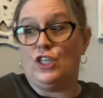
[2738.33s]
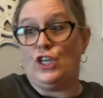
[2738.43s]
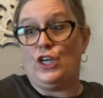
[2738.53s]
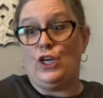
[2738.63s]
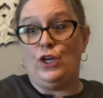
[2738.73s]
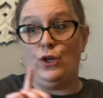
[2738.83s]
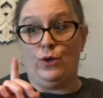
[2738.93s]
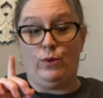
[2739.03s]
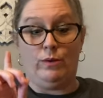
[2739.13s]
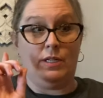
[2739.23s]

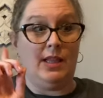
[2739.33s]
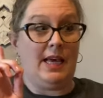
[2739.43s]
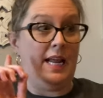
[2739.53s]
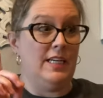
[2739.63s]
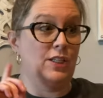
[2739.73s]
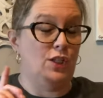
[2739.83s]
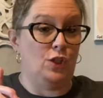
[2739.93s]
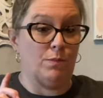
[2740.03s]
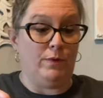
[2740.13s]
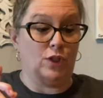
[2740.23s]
cute. That is
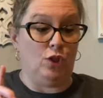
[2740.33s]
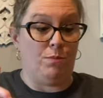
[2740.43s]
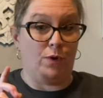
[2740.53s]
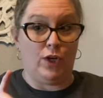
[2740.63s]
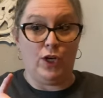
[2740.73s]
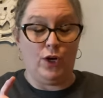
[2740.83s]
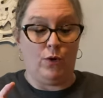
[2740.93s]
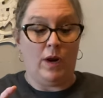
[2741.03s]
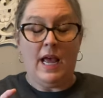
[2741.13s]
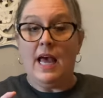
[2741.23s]
super, super
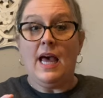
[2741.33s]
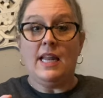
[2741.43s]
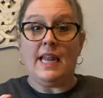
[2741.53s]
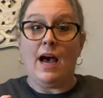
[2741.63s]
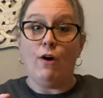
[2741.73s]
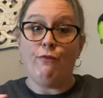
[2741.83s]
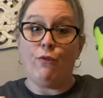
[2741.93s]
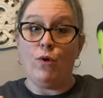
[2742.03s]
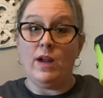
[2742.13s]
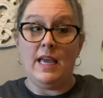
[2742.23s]
cute. Now
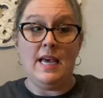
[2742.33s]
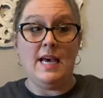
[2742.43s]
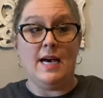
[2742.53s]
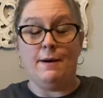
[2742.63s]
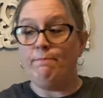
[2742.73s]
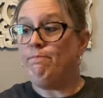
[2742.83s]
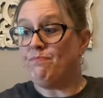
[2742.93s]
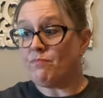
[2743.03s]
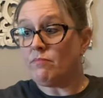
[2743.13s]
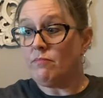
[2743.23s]
for him,
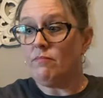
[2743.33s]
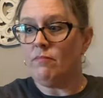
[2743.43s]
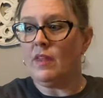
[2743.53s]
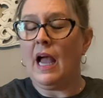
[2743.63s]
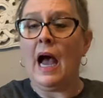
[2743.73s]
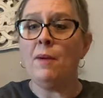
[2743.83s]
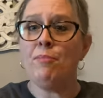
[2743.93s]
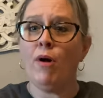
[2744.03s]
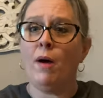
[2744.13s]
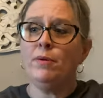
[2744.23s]
I
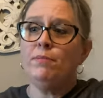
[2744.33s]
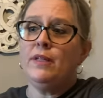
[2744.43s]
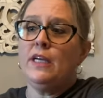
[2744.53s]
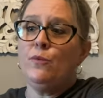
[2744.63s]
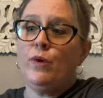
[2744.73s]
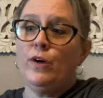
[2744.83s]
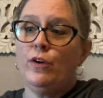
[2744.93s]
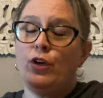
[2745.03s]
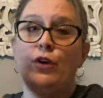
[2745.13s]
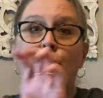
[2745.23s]
probably will
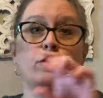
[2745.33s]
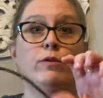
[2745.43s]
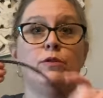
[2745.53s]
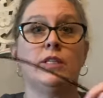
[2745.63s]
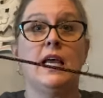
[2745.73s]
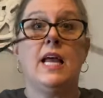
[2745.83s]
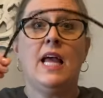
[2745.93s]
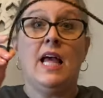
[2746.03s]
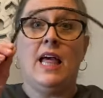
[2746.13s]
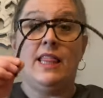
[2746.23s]
use
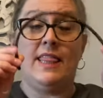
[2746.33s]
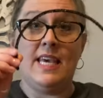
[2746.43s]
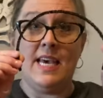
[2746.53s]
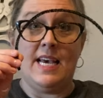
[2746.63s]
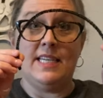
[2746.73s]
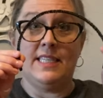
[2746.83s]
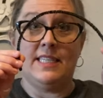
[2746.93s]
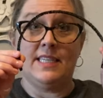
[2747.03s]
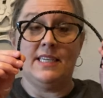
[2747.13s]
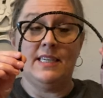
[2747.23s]

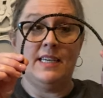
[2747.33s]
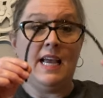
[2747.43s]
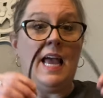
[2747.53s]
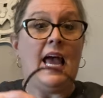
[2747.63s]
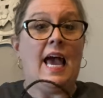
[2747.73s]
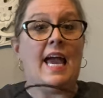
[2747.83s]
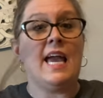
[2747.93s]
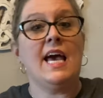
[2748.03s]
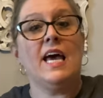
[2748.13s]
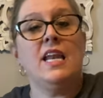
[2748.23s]
this.
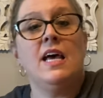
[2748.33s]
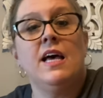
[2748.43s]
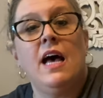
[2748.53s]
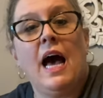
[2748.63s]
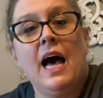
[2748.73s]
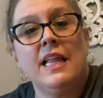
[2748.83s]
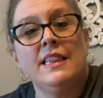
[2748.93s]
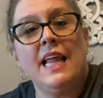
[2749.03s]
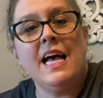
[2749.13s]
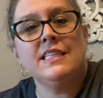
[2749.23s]
And
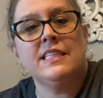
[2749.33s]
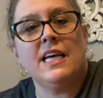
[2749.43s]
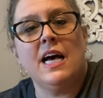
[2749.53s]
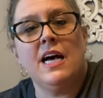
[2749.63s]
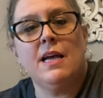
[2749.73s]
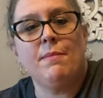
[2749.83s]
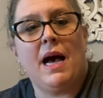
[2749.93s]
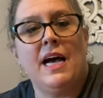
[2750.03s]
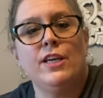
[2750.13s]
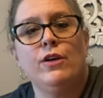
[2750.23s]
last time
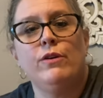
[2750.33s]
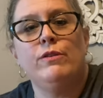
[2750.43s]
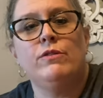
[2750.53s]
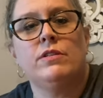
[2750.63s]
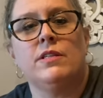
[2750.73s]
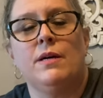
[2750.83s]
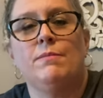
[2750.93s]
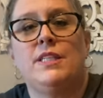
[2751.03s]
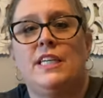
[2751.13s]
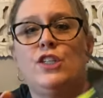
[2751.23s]
I used
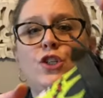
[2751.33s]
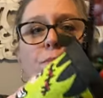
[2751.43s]
some tissue